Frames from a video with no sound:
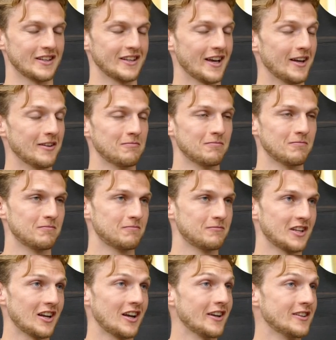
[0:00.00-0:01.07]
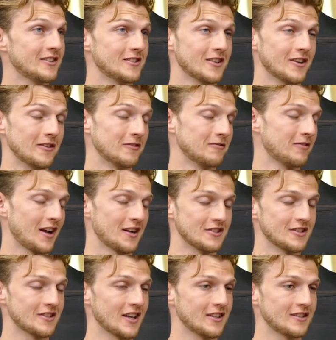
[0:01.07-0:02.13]
Yeah, delighted. So, as
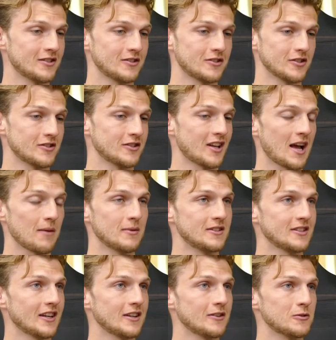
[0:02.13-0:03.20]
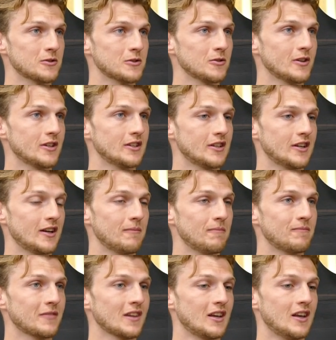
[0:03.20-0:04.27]
you said, just happy to get it all sorted and
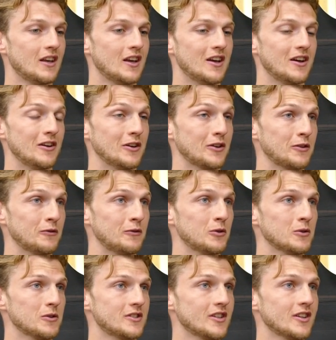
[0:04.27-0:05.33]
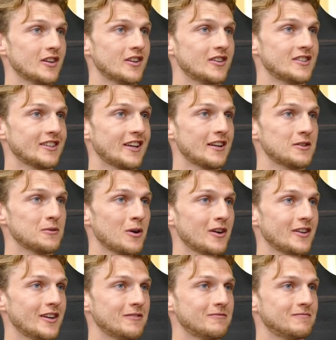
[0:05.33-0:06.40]
looking forward to getting to work
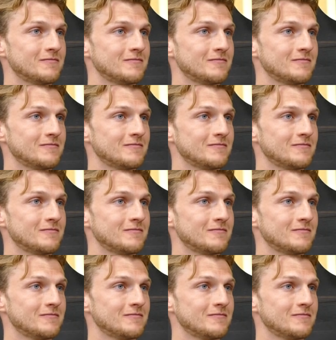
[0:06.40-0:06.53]
now.